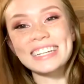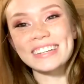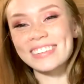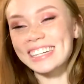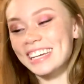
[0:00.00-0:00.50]

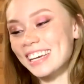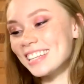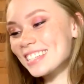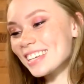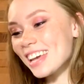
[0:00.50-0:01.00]

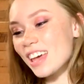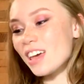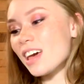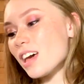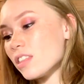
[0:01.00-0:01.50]
ingredient,
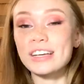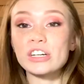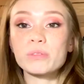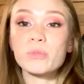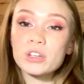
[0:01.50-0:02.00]
a
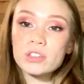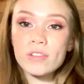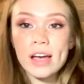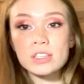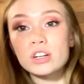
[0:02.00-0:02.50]
good
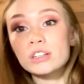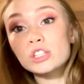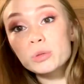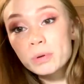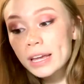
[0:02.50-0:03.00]
moisturizer and
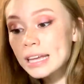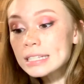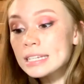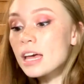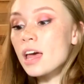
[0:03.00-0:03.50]

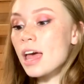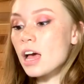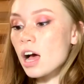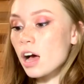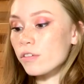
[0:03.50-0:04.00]
lubricant
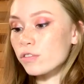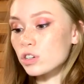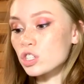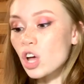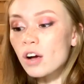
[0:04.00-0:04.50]

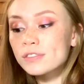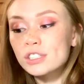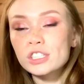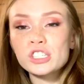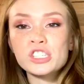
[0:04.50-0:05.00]
for
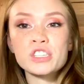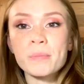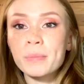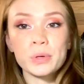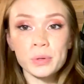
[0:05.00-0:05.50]
softer,
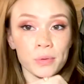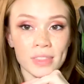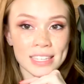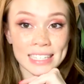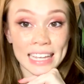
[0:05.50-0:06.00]

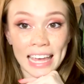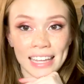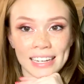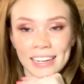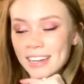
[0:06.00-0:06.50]
smooth skin.